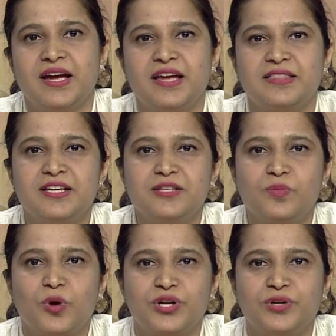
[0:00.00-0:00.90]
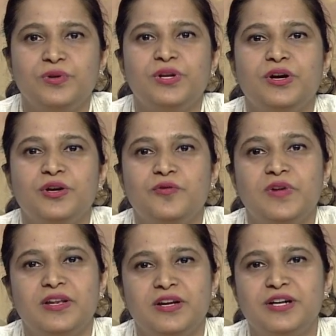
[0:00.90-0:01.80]
In this module, you
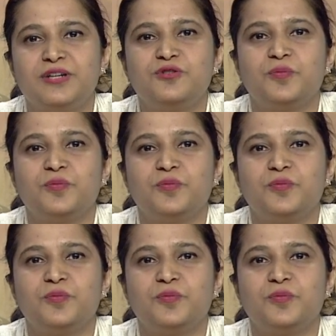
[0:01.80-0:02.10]
will learn